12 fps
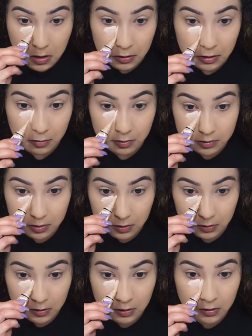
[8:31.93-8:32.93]
that one's all
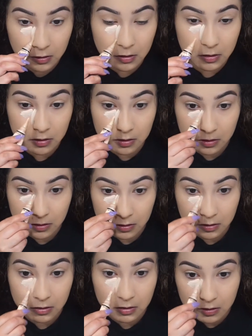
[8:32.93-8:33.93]
gone.
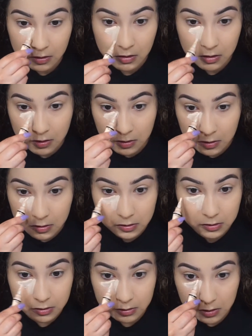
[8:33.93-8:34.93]

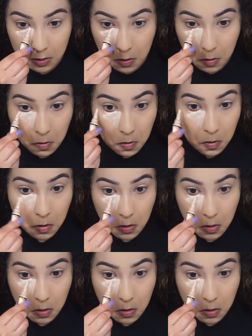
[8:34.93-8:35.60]
So